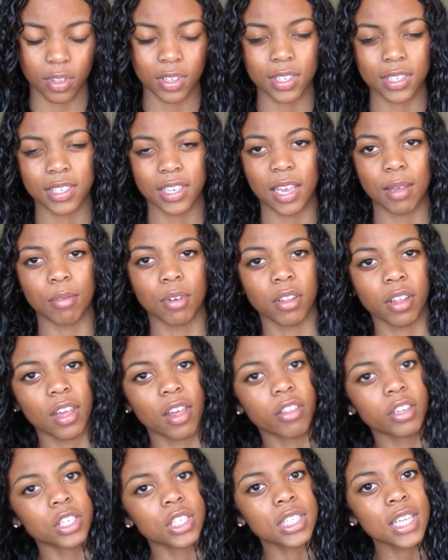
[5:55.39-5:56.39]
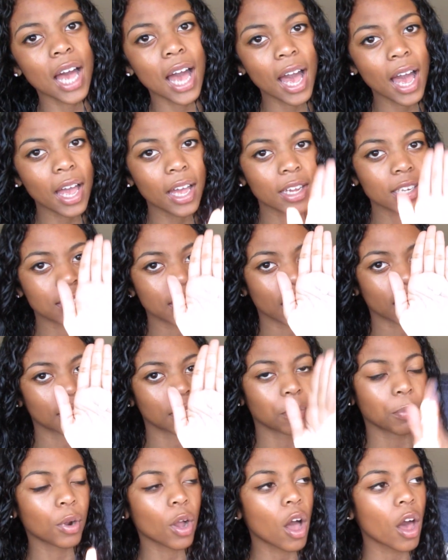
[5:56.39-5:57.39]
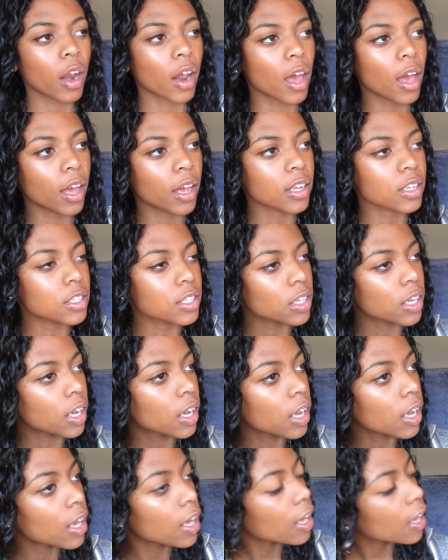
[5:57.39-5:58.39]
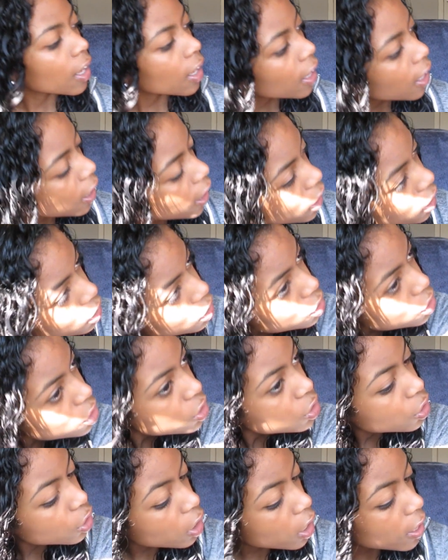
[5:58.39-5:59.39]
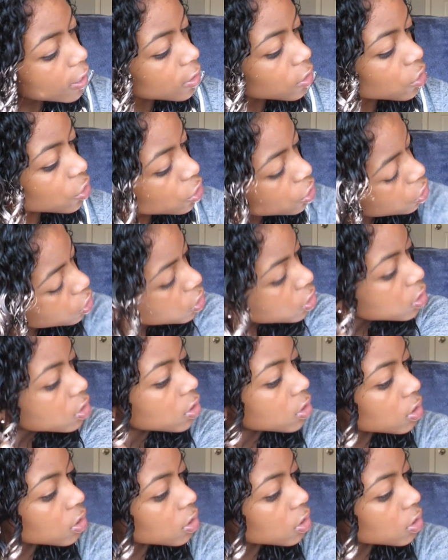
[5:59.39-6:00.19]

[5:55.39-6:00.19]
Same to the other side, take the product and scrunch